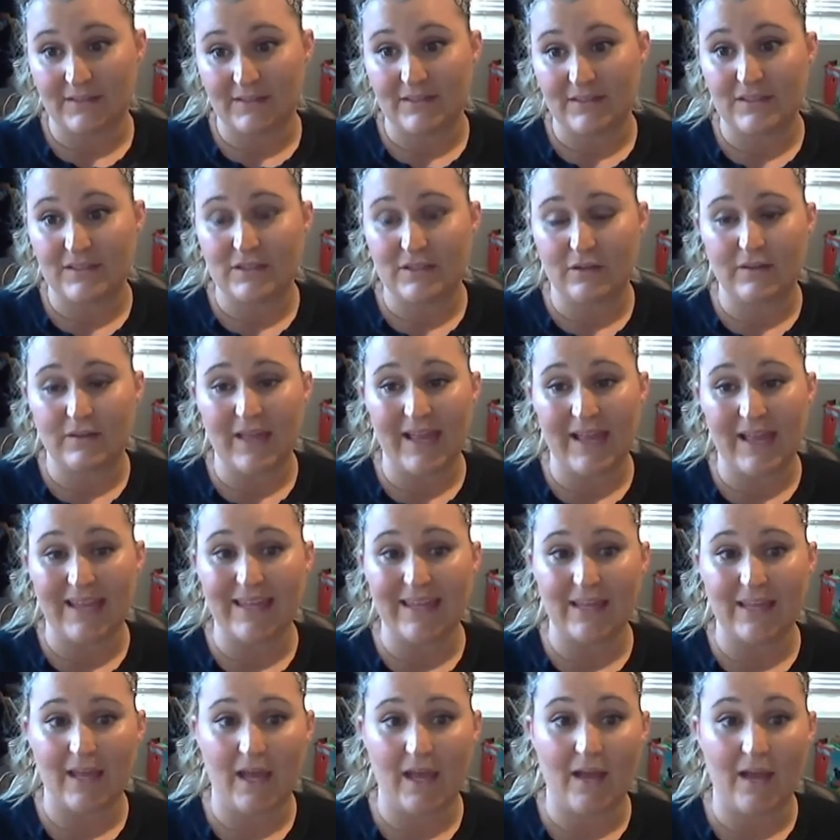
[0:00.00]
So
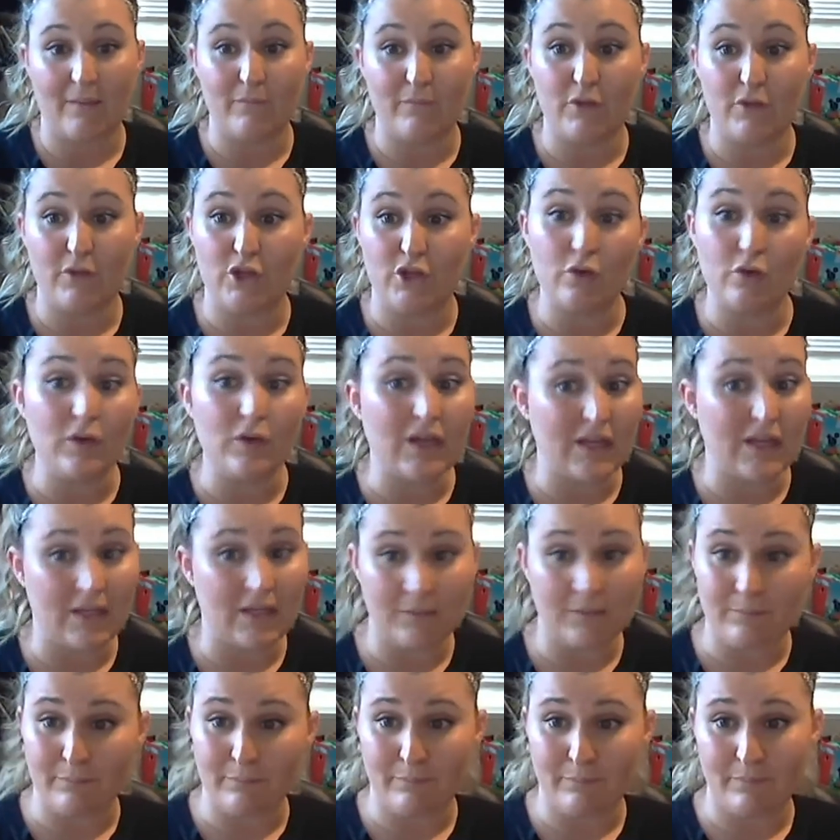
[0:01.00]
like, you
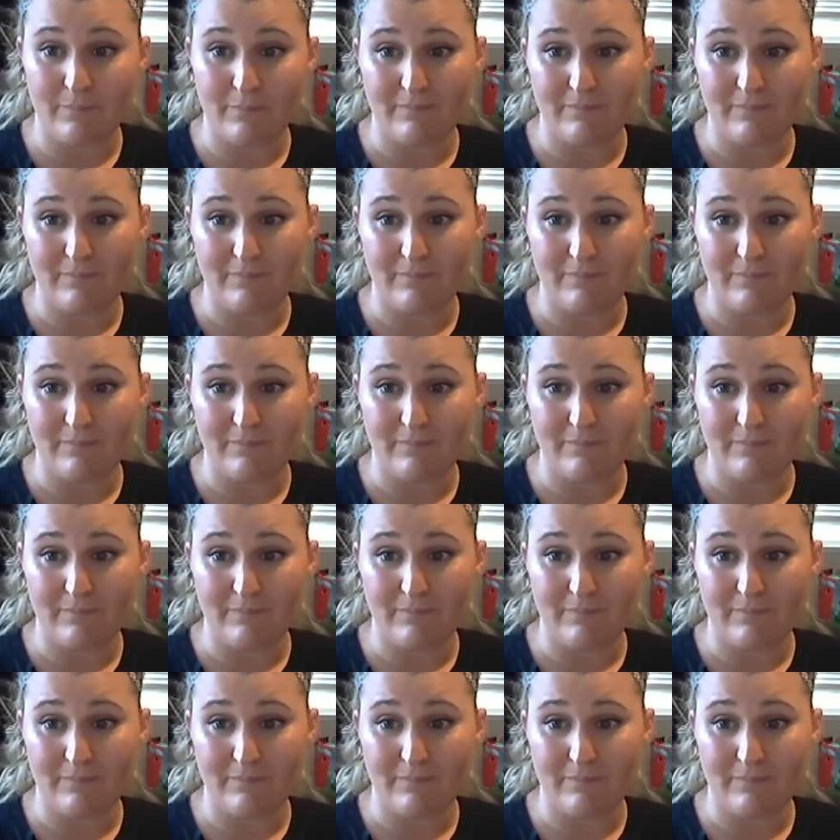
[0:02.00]
can,